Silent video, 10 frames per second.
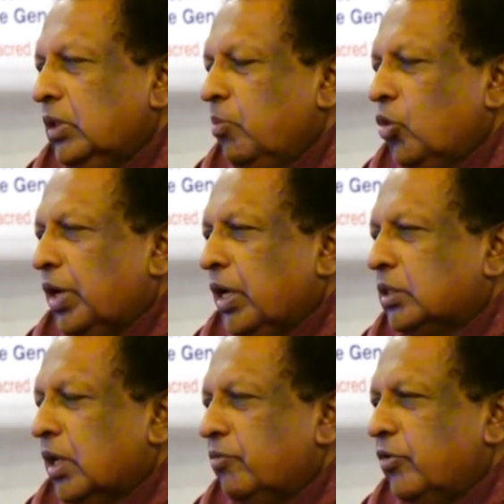
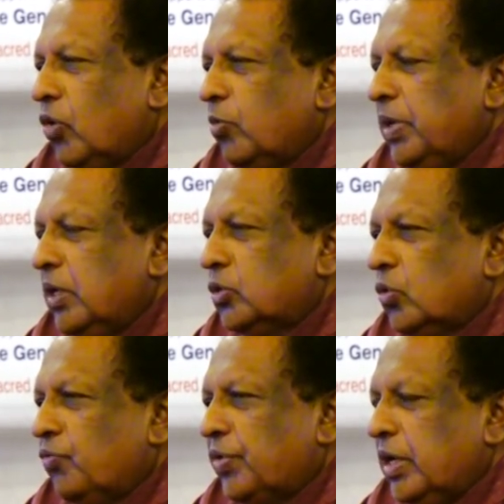Democrats have not been
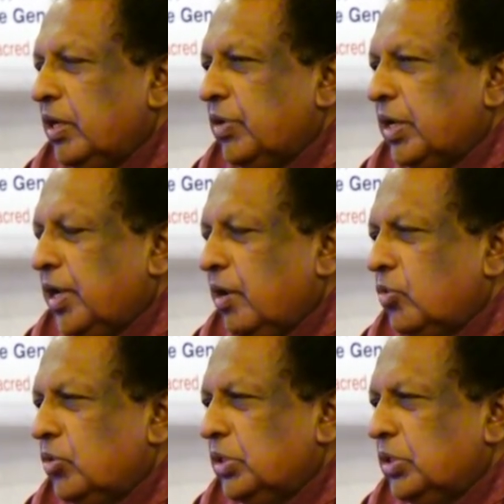so friendly when it came to